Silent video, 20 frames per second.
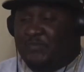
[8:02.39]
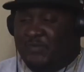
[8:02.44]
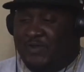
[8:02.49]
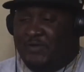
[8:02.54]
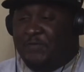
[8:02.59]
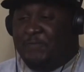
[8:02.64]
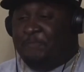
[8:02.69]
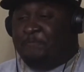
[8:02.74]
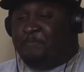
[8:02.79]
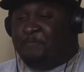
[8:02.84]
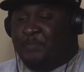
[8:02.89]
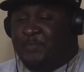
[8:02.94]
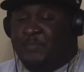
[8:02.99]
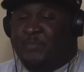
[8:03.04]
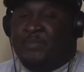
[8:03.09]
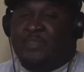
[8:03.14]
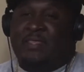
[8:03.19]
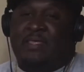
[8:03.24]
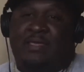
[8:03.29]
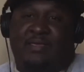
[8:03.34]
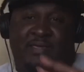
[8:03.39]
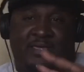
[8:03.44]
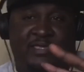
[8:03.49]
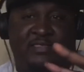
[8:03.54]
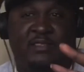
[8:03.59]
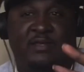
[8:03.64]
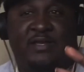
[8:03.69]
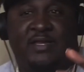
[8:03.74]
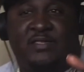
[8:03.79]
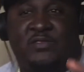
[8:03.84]
about. I catch
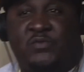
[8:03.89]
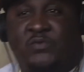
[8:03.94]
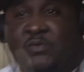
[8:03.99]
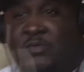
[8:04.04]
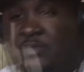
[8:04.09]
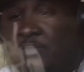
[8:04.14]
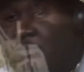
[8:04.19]
the next one.